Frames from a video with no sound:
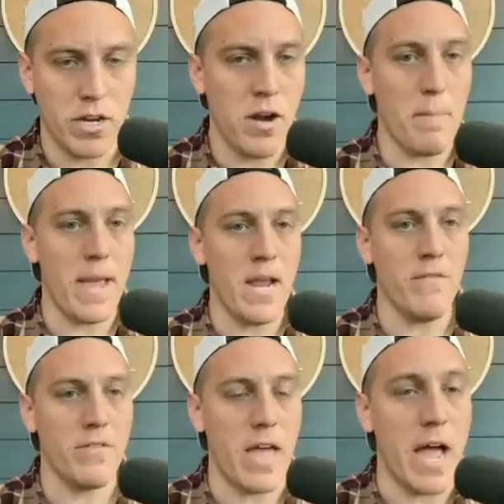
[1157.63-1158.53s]
Like, you're not
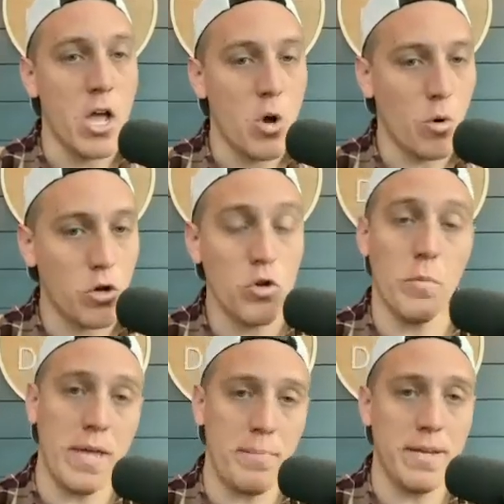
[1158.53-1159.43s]
paying for that. Where
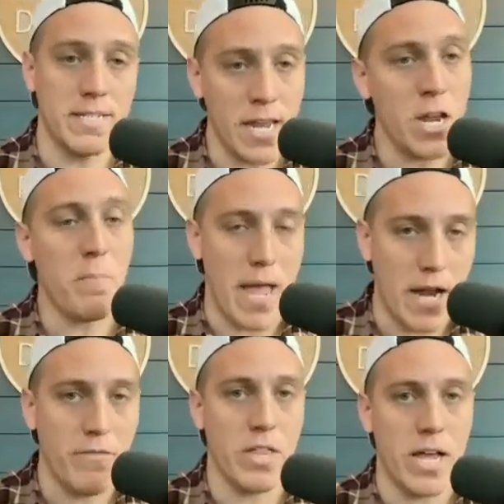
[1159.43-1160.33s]
Google PPC, you're
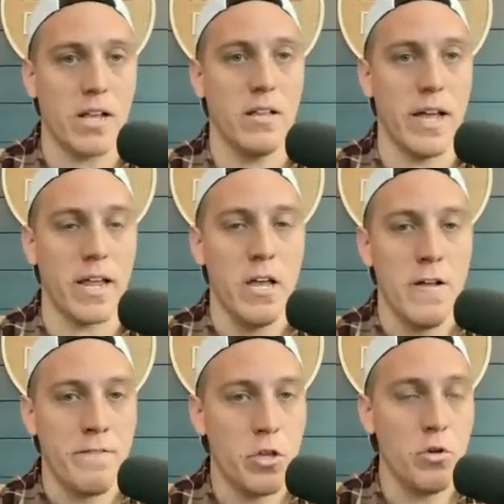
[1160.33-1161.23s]
paying for that click.
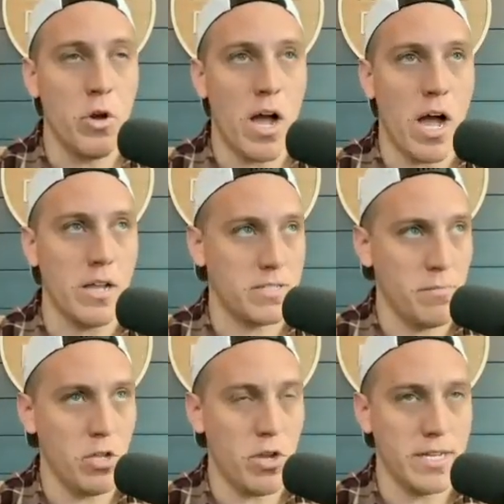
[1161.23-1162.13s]
You,
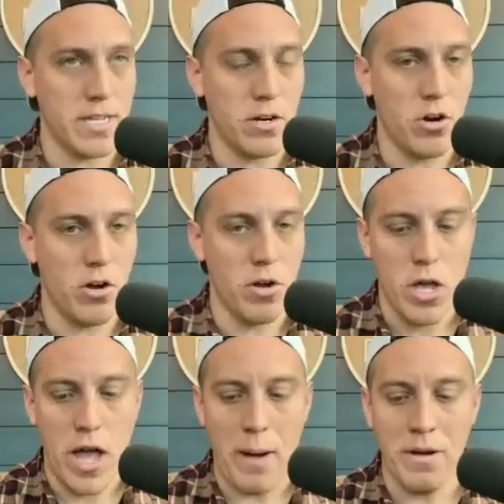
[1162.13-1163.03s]
some of you guys, I don't know,
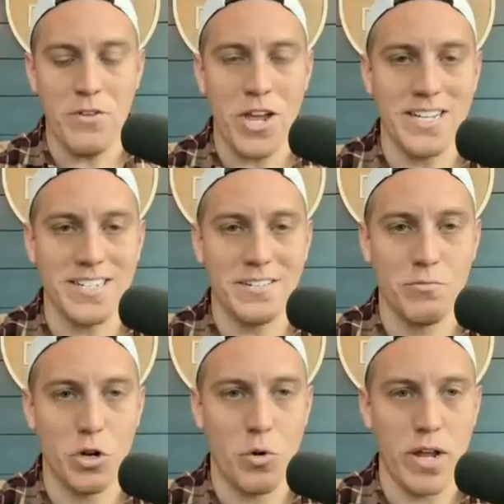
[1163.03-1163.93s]
how many of you guys,
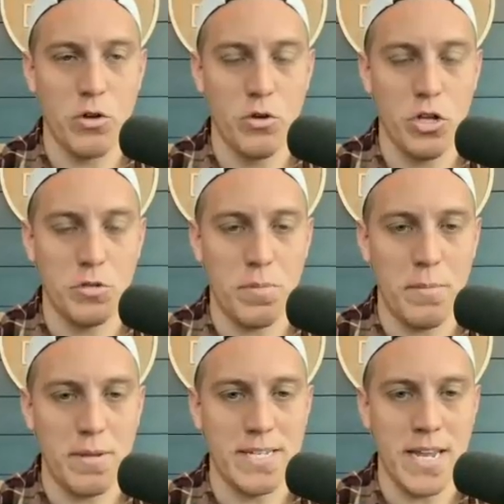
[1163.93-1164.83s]
real quick, who use
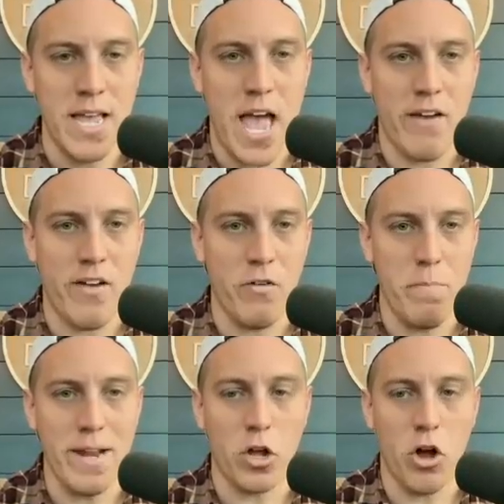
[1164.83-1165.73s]
PPC have ever
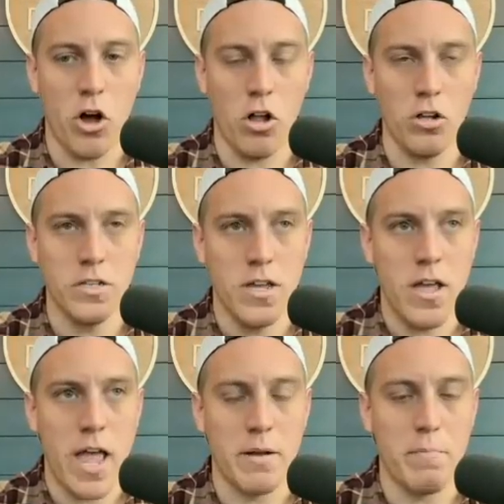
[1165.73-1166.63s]
been called
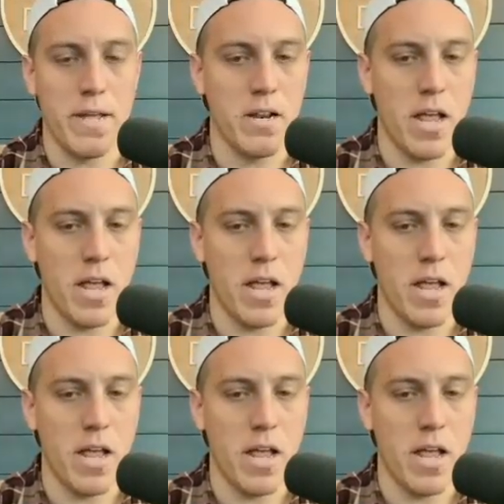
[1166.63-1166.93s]
and